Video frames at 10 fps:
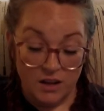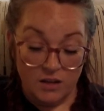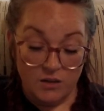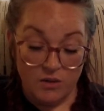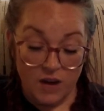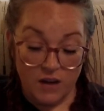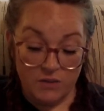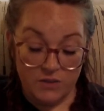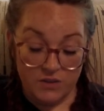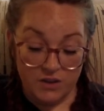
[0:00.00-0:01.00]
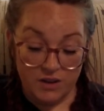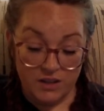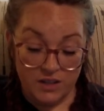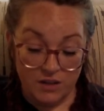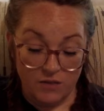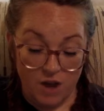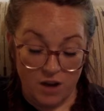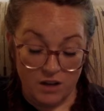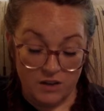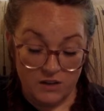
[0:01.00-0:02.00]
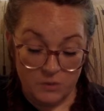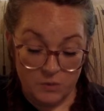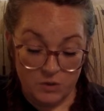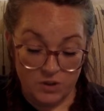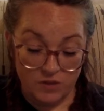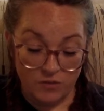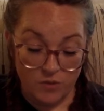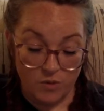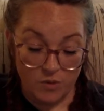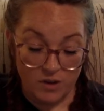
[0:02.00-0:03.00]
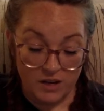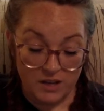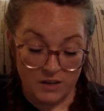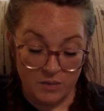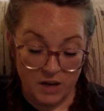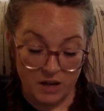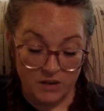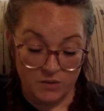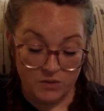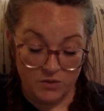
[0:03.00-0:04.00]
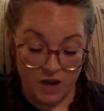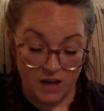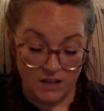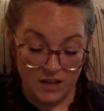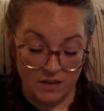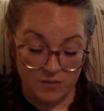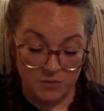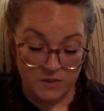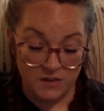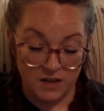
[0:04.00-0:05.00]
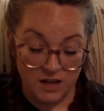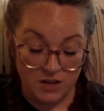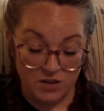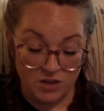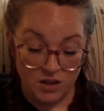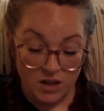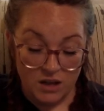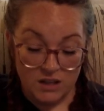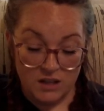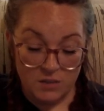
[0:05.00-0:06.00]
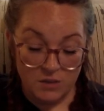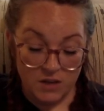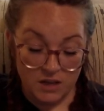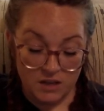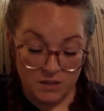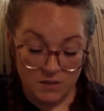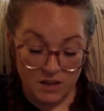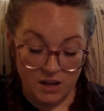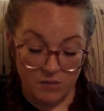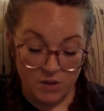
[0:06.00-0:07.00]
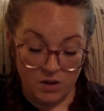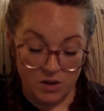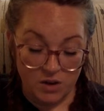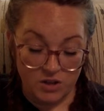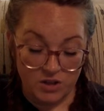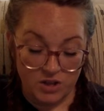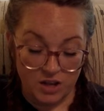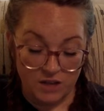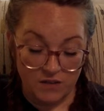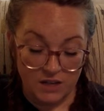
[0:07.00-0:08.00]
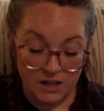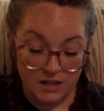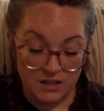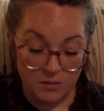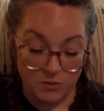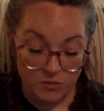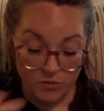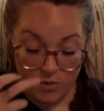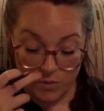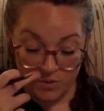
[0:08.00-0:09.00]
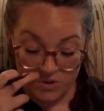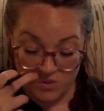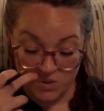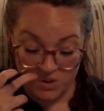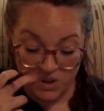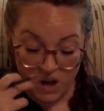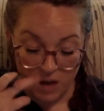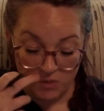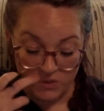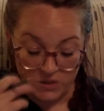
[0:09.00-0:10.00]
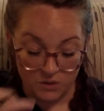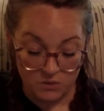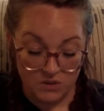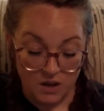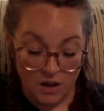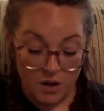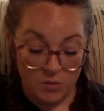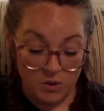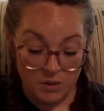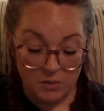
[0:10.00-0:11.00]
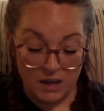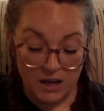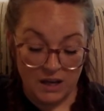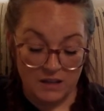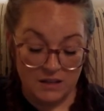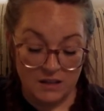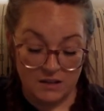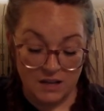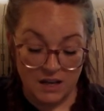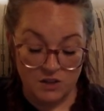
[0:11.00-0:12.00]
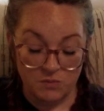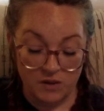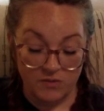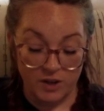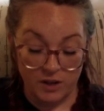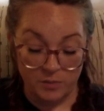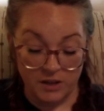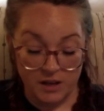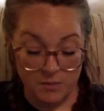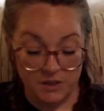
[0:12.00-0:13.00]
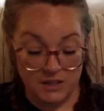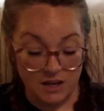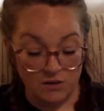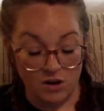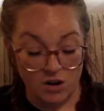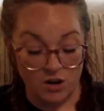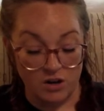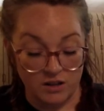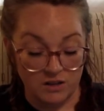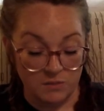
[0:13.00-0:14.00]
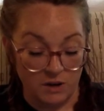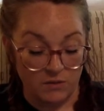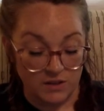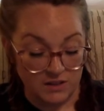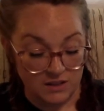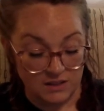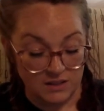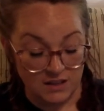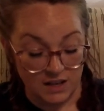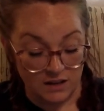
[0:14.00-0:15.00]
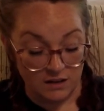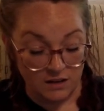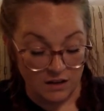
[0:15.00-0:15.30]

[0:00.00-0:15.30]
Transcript: The crowd was starting to get raucous, pushing forward as the bodies were dragged down from the stage. Someone next to me gave me a hard shove, and I stumbled forward toward the cobblestones, putting my hands out to catch my fall, but coming down hard onto my wrist instead.